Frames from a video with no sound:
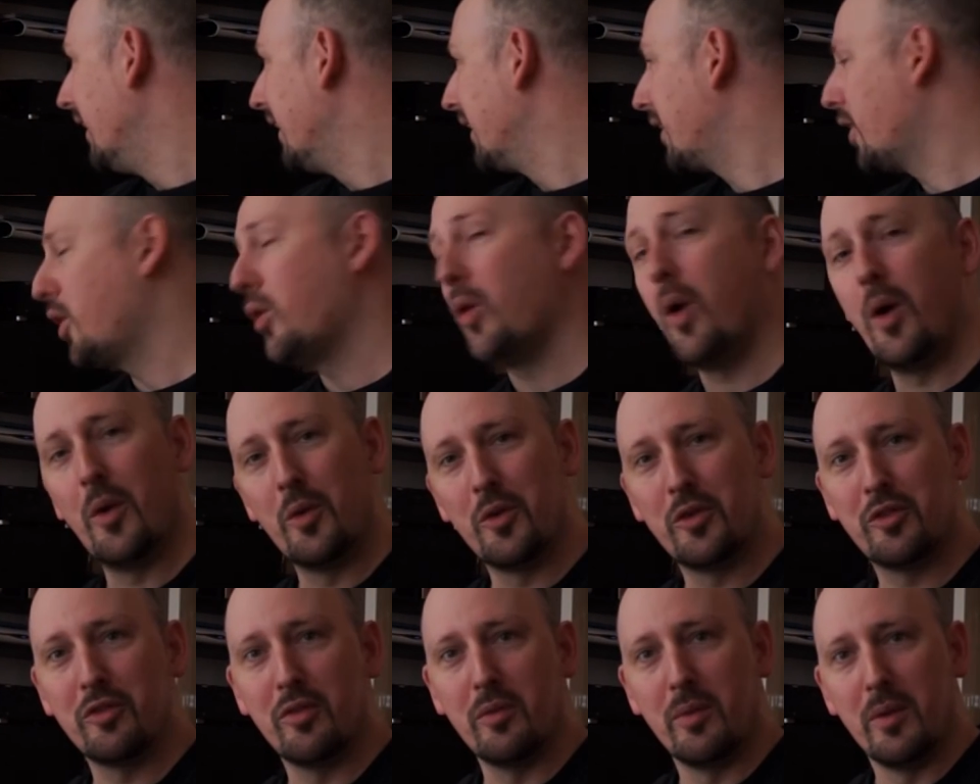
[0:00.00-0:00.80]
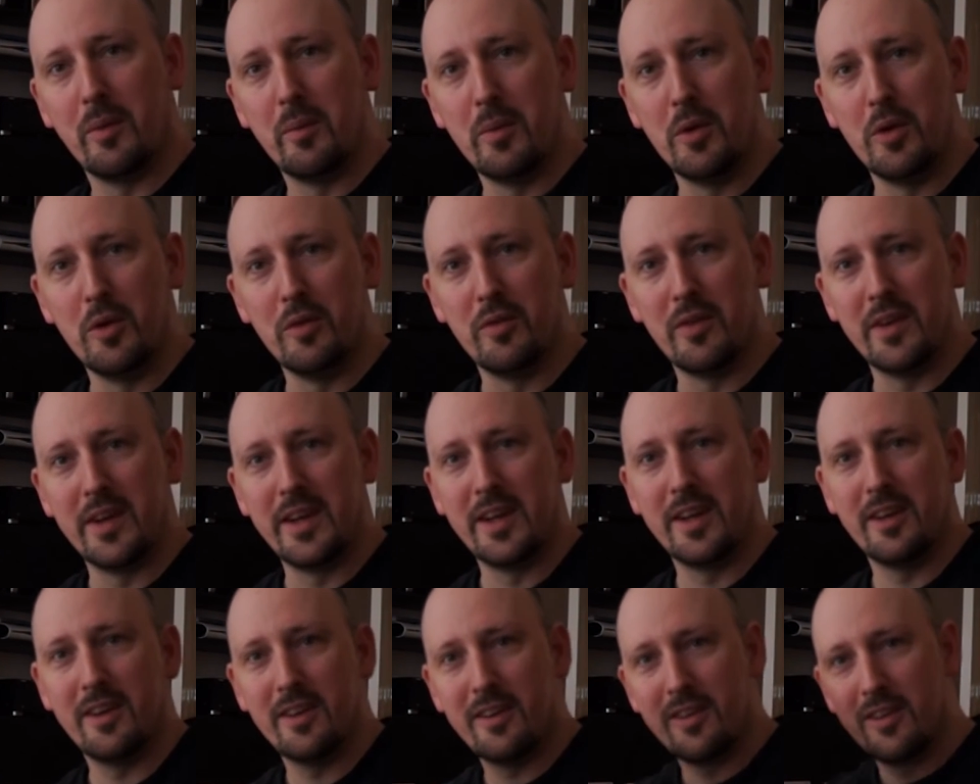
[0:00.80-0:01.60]
quotes from the
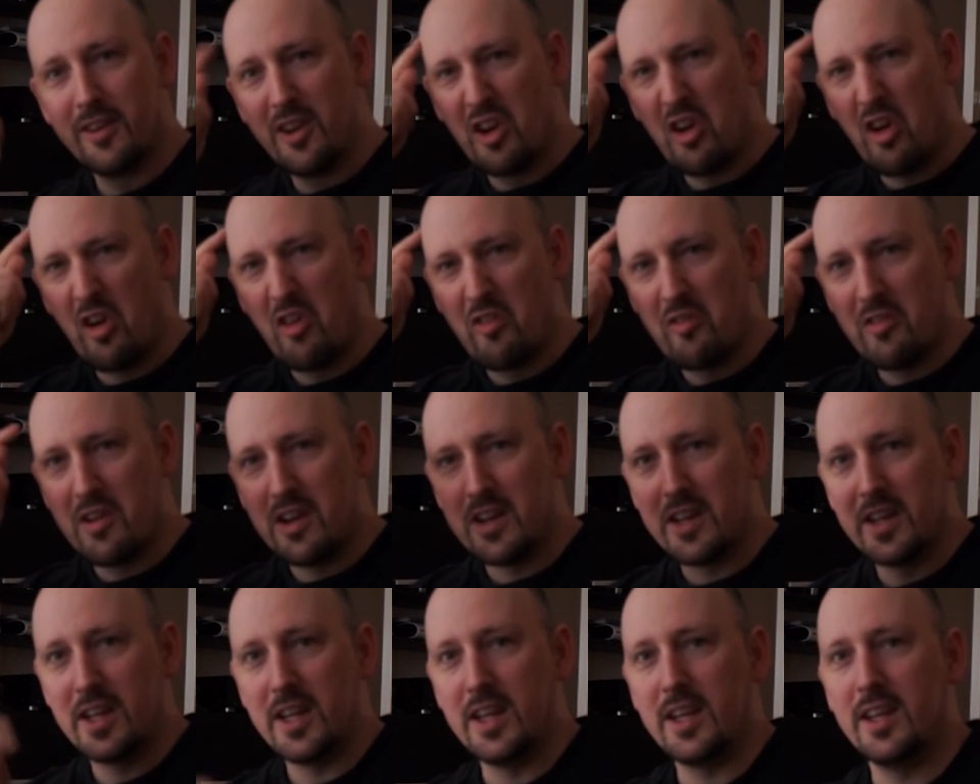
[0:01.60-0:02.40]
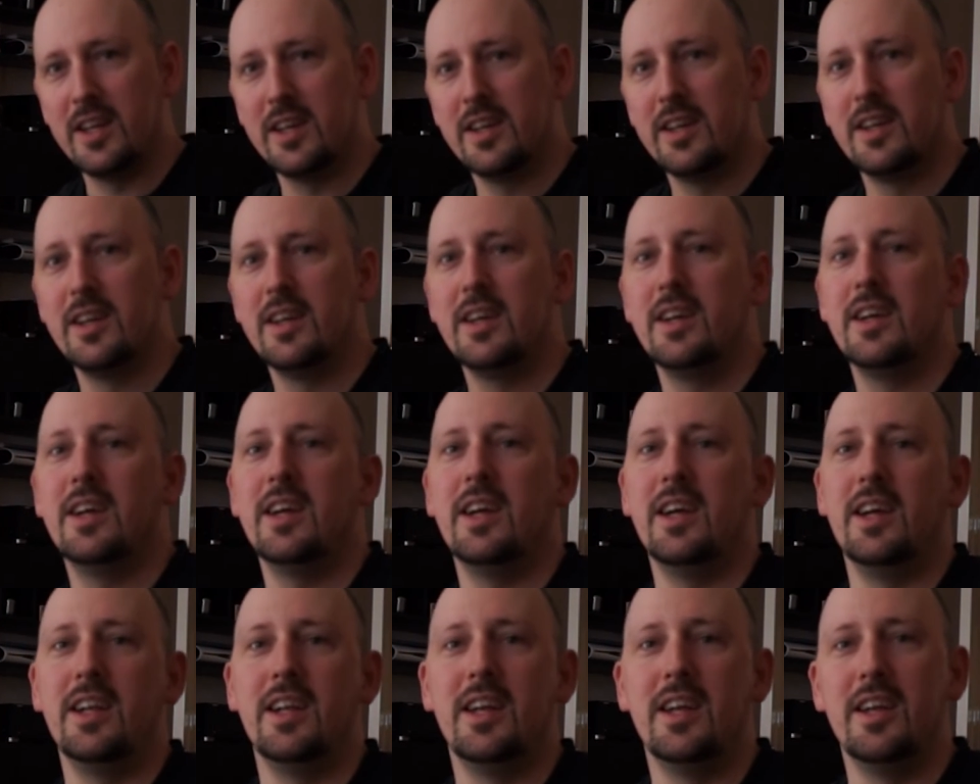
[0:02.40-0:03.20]
movie ready
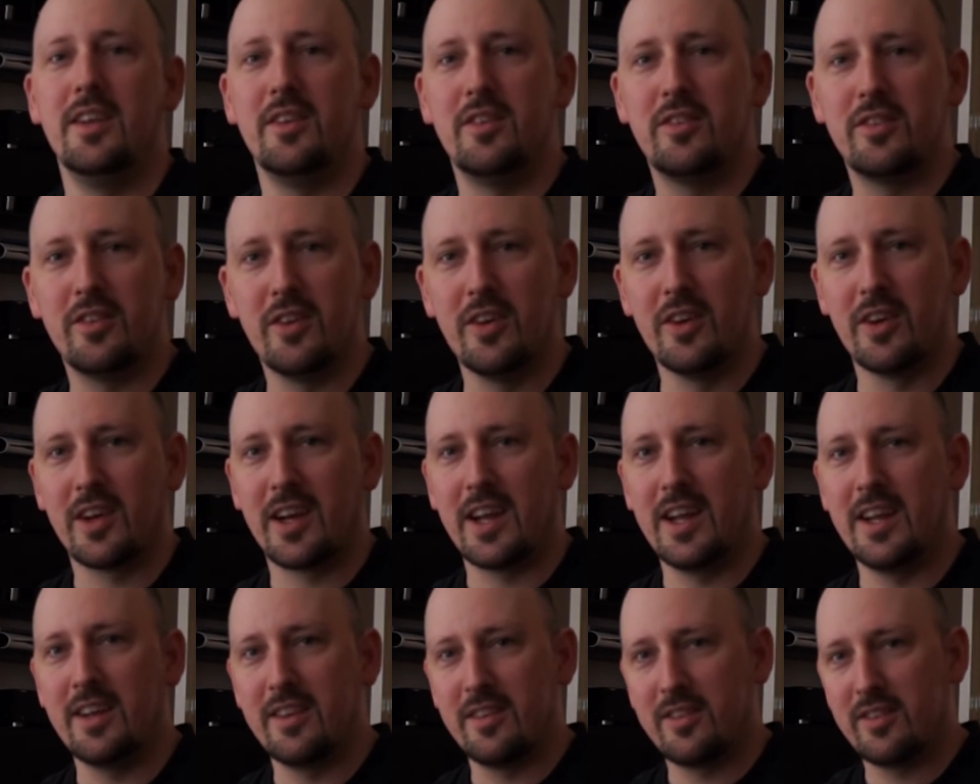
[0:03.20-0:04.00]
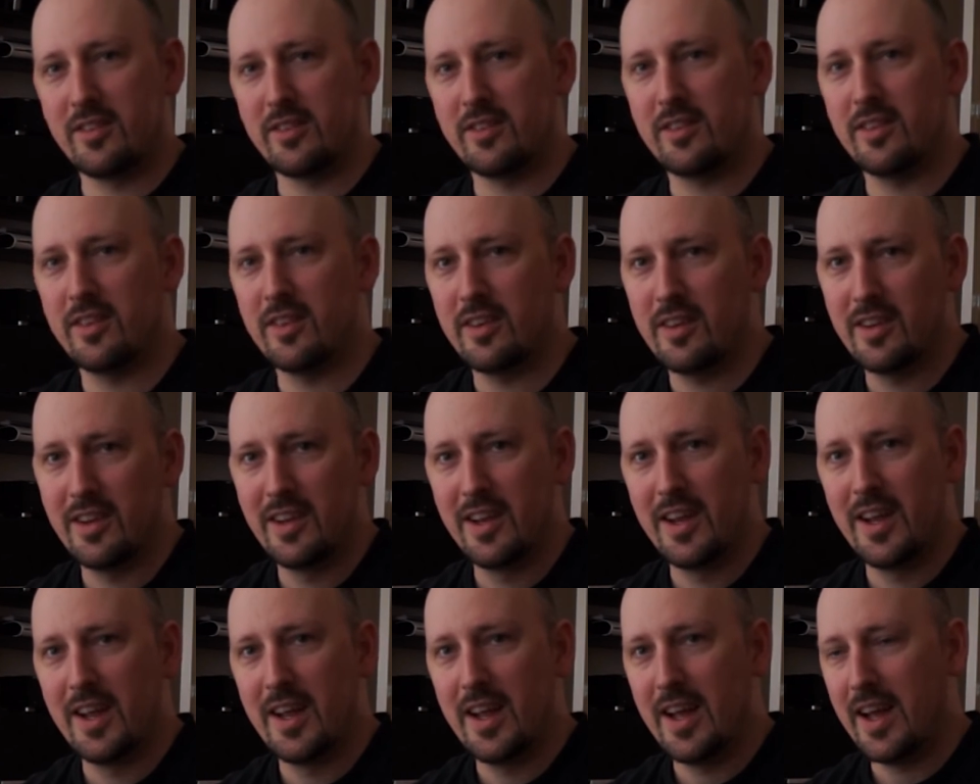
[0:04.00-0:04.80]
in his circuits
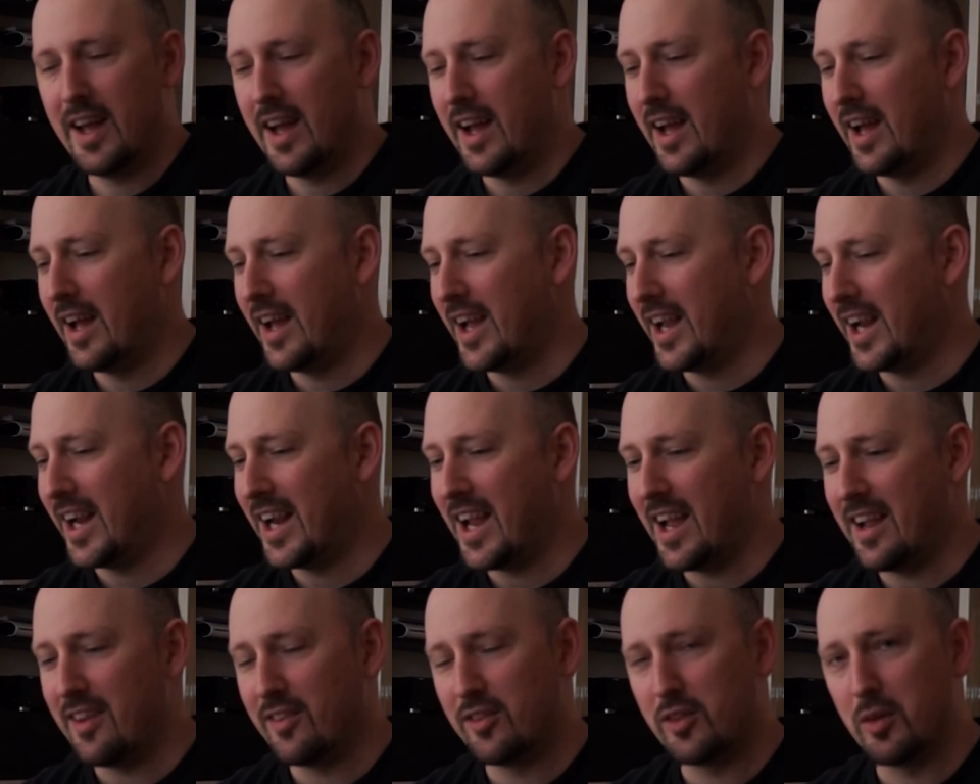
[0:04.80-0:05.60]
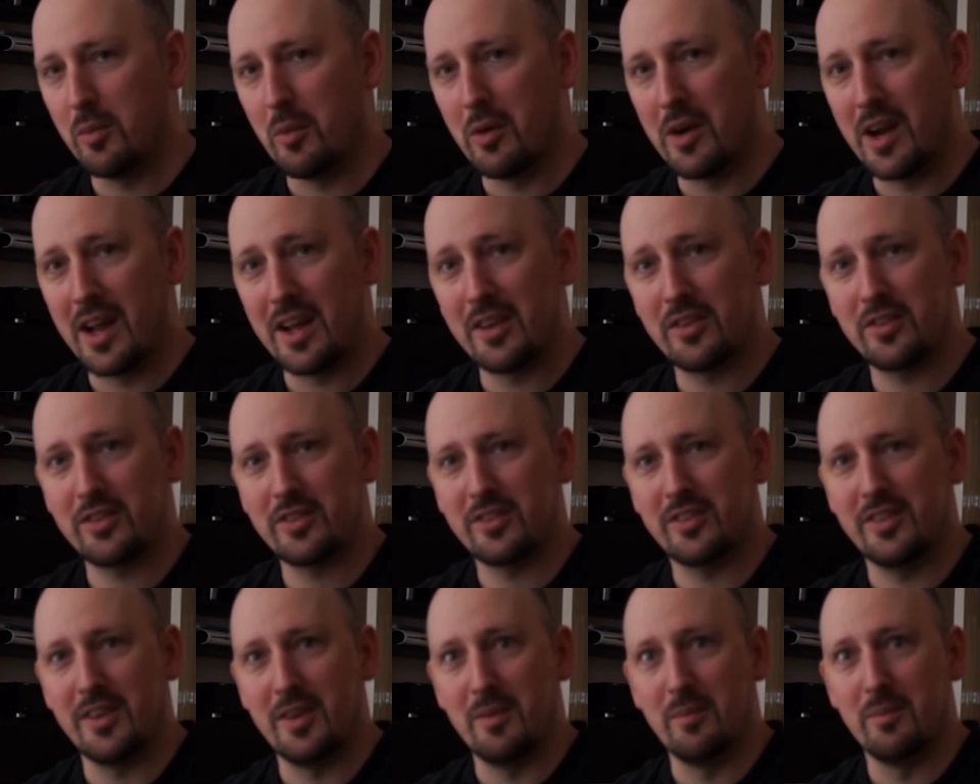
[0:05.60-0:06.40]
in case someone
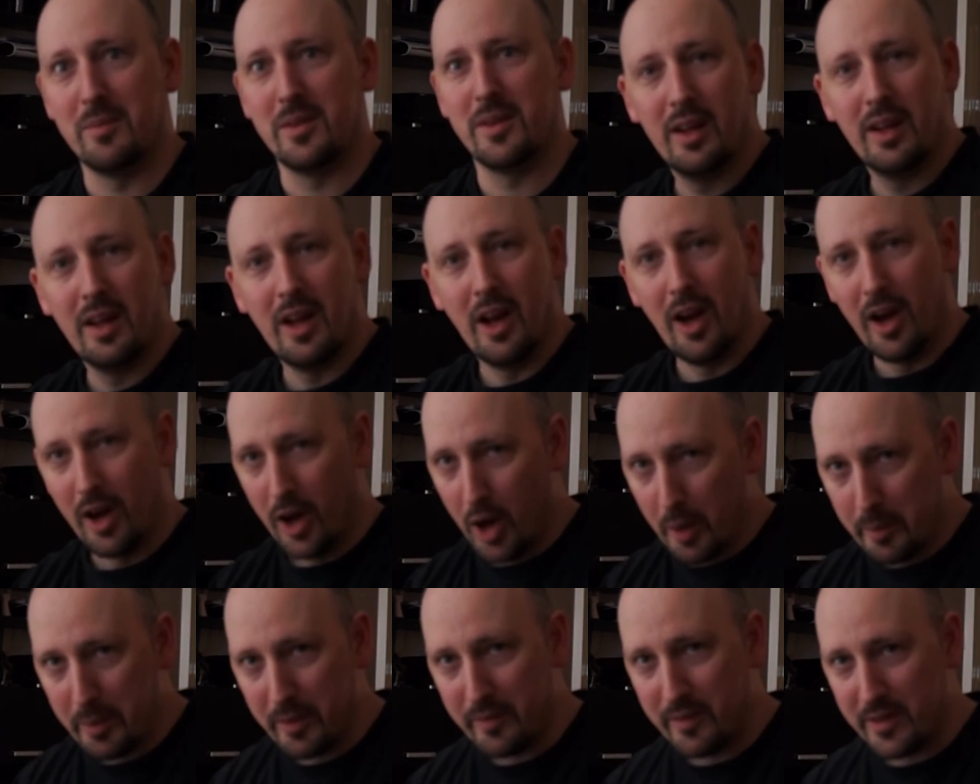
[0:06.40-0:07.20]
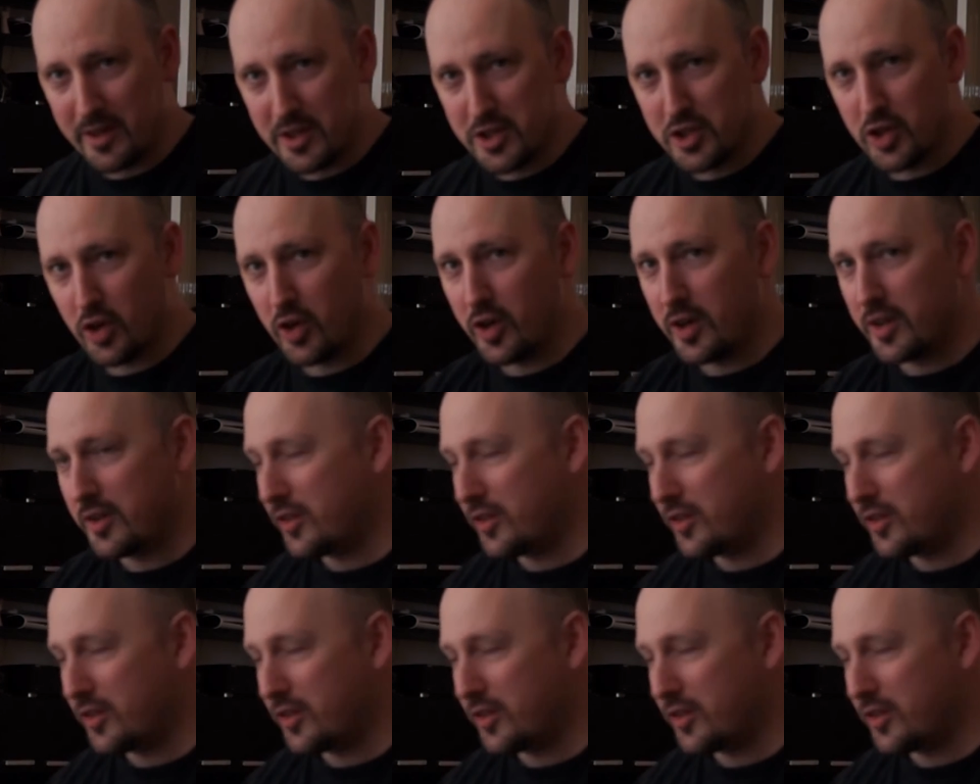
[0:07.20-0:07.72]
asks him. I hope you've enjoyed